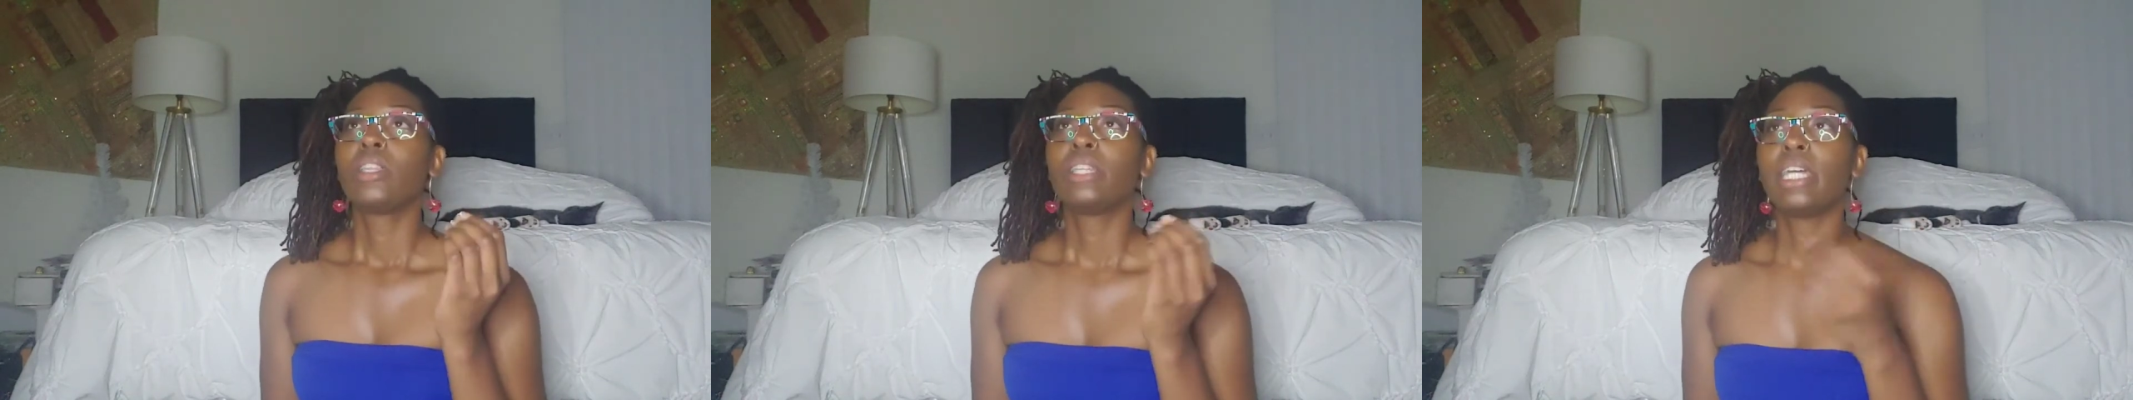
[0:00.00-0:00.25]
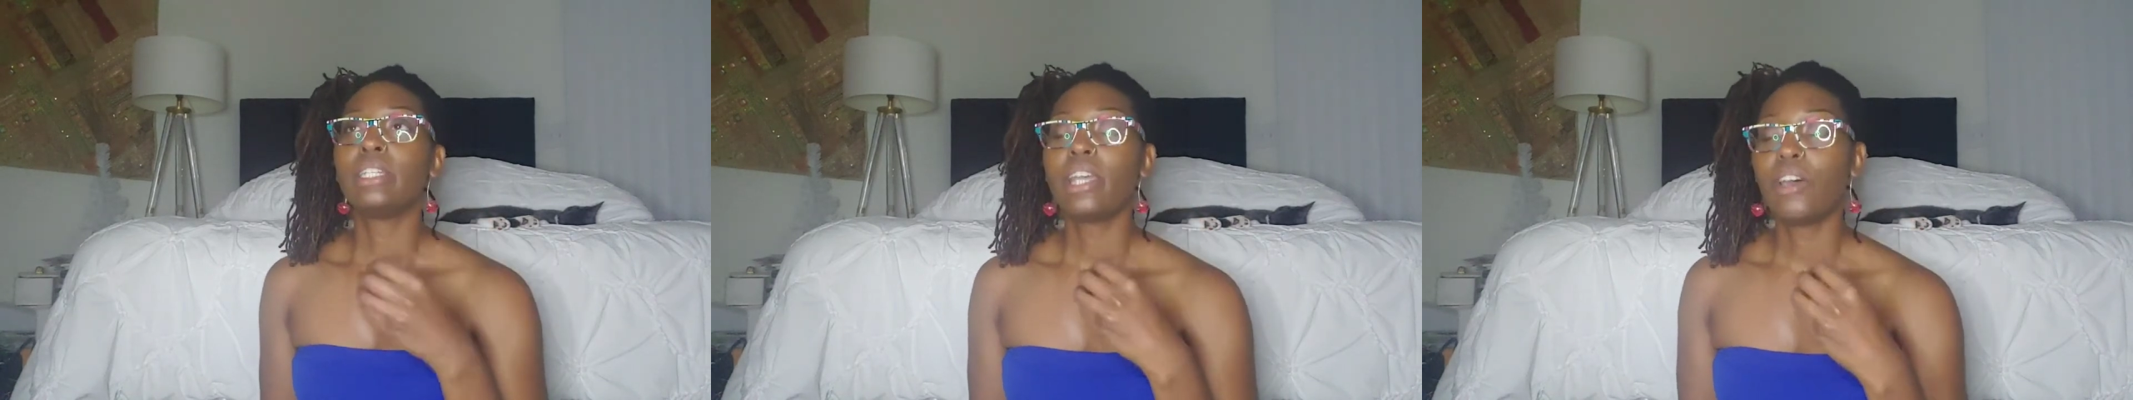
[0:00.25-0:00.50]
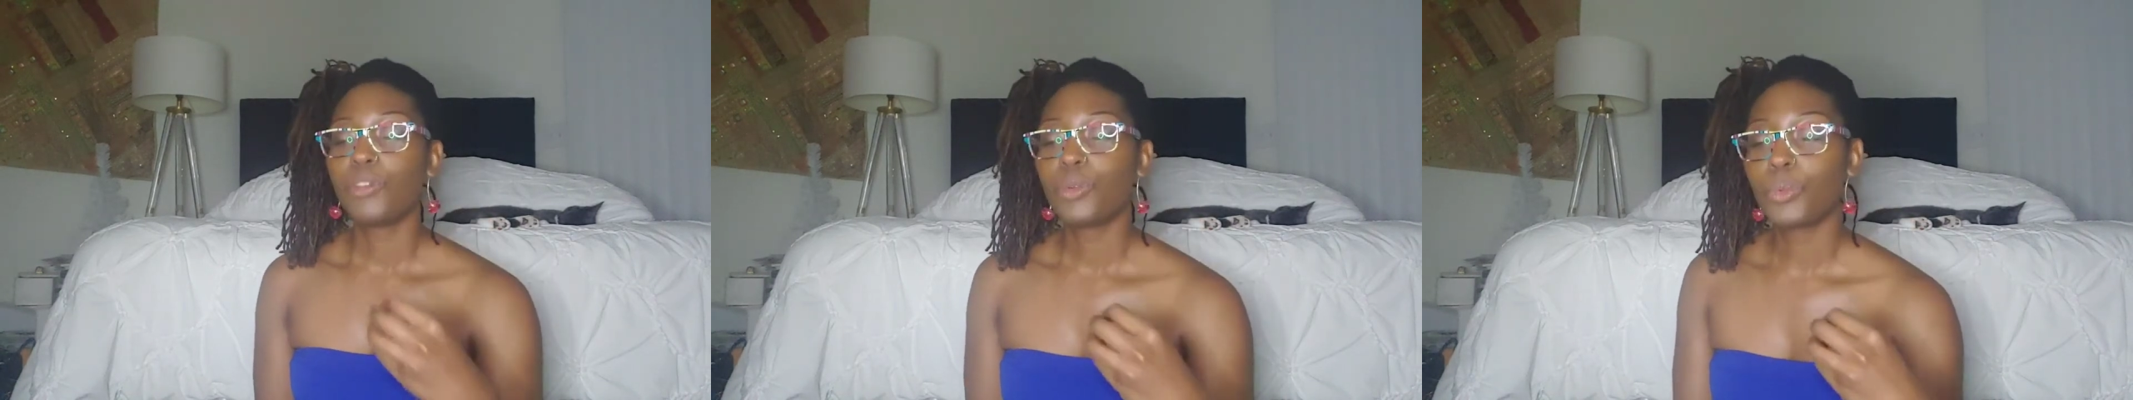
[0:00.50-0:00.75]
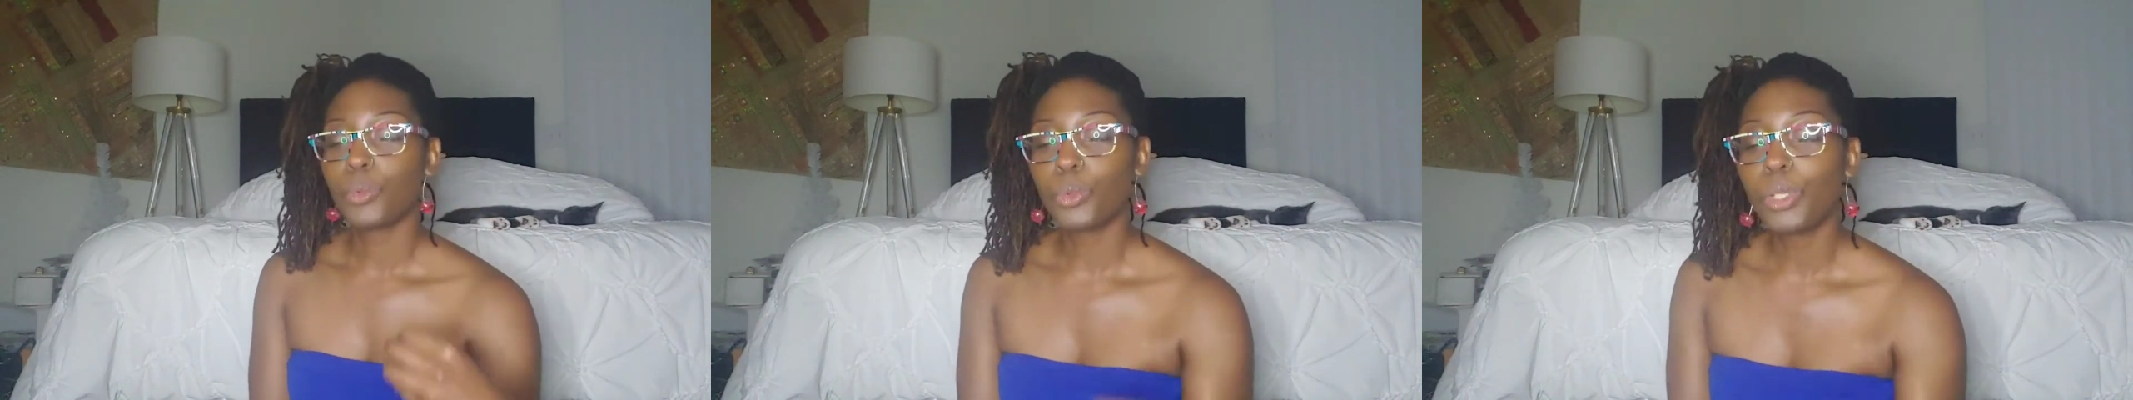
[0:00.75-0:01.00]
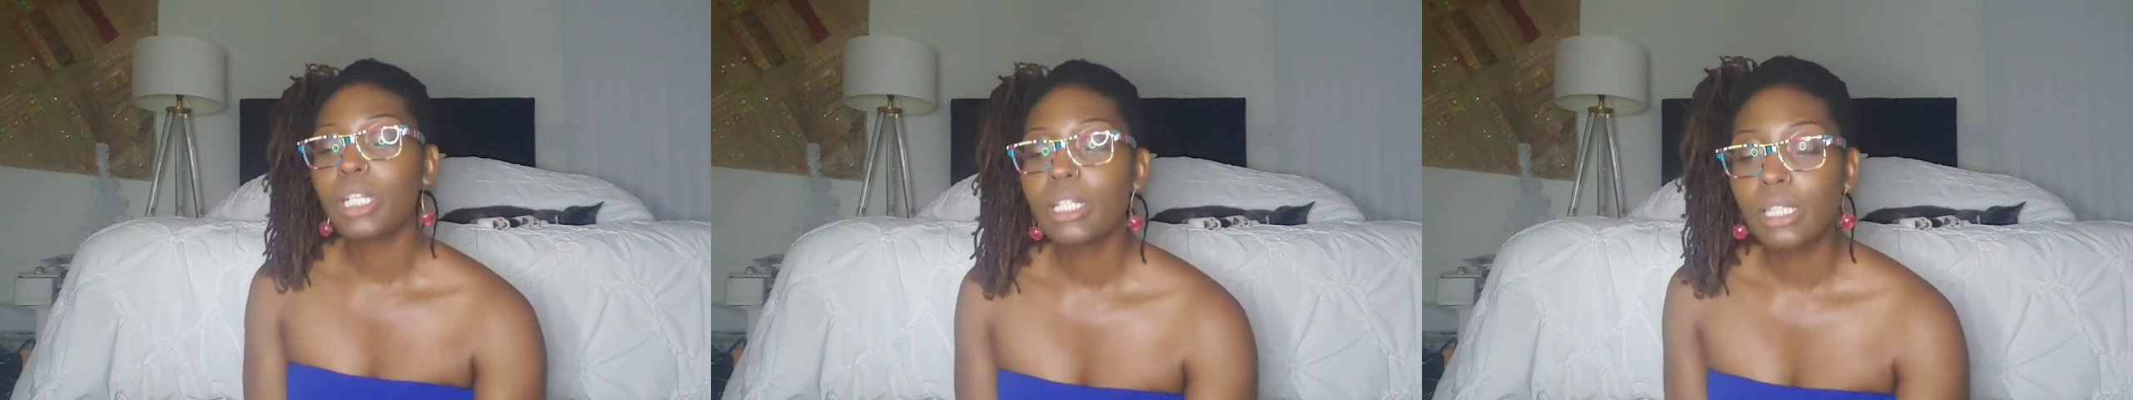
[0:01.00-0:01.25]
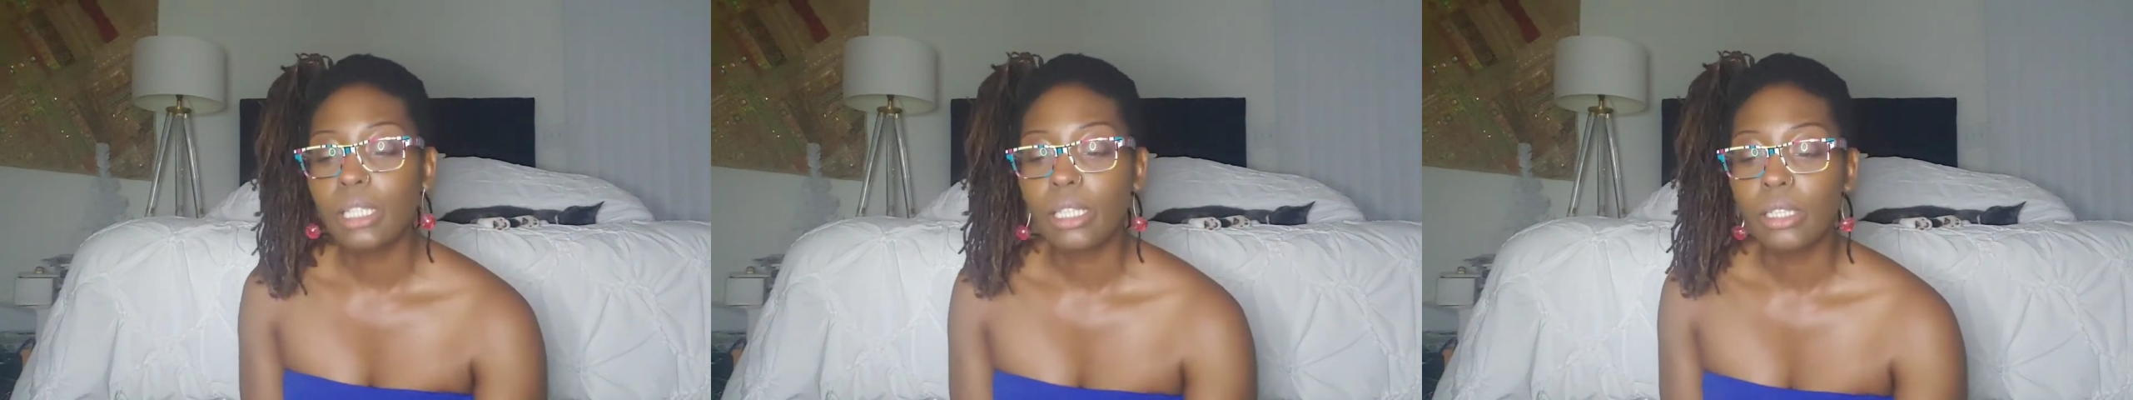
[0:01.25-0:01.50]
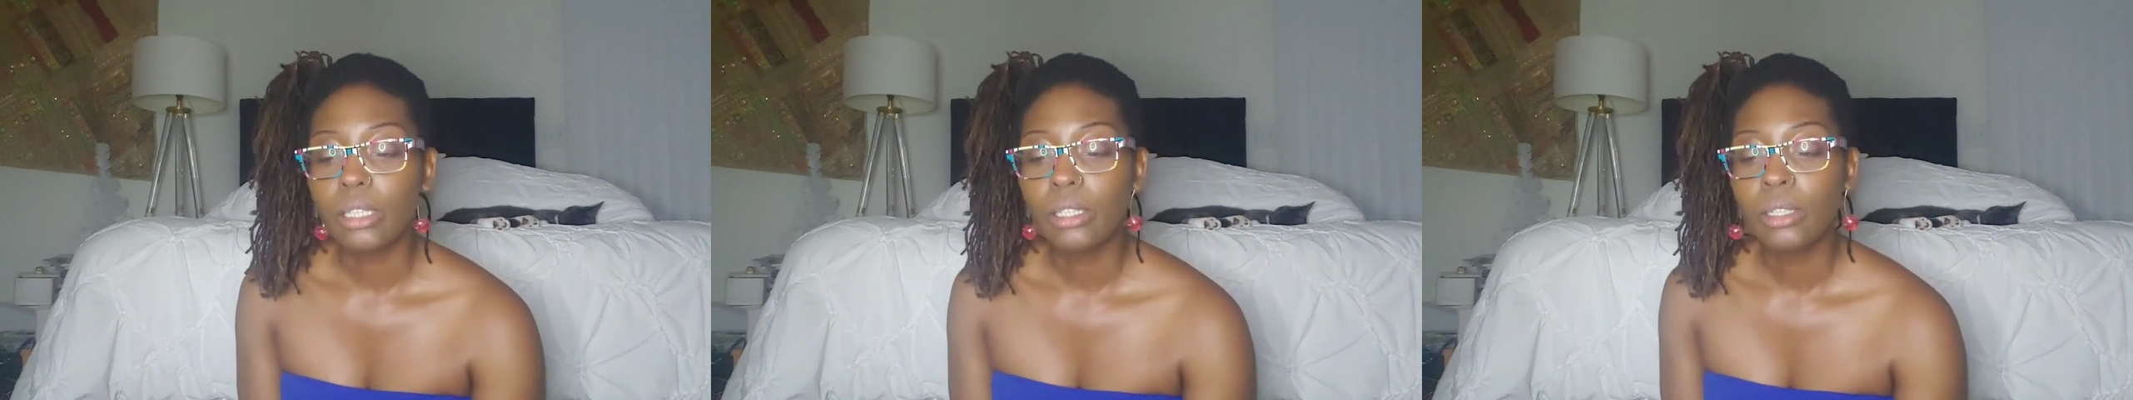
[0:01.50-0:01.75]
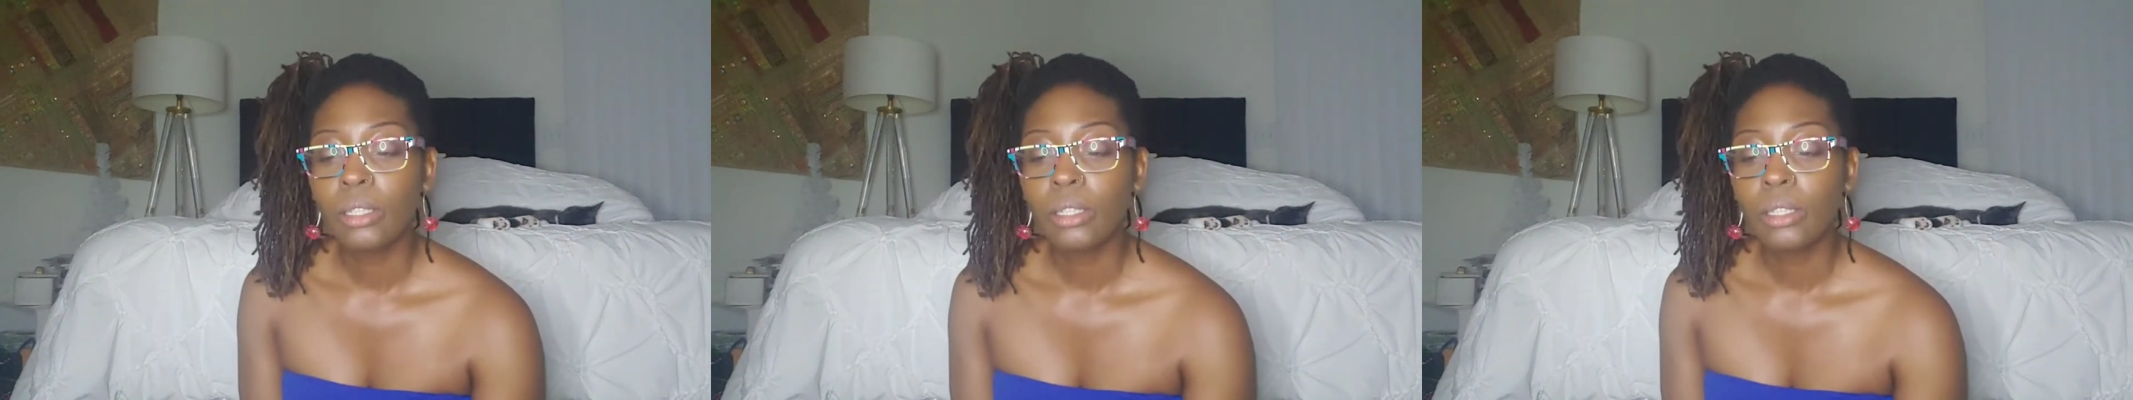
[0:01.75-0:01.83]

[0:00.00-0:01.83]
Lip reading: They never really